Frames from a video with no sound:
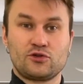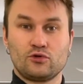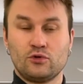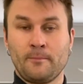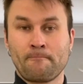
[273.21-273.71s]

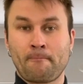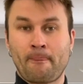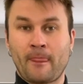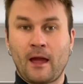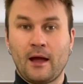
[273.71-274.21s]
to
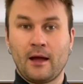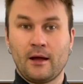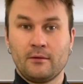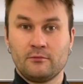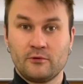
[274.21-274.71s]

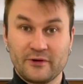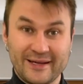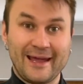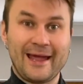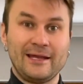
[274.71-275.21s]

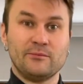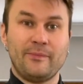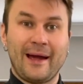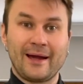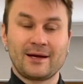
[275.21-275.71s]
regain
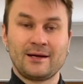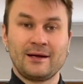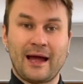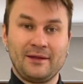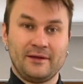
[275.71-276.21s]
back
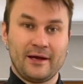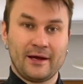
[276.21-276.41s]
and